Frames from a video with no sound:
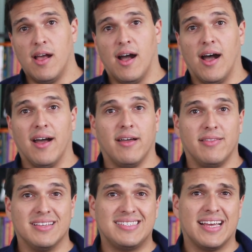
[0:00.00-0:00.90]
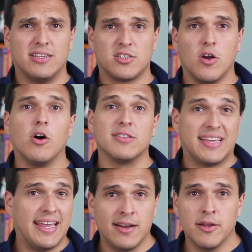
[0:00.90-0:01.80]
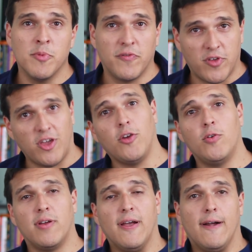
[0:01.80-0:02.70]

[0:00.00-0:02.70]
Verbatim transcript: Uh, the set is called Kingdom of Cute.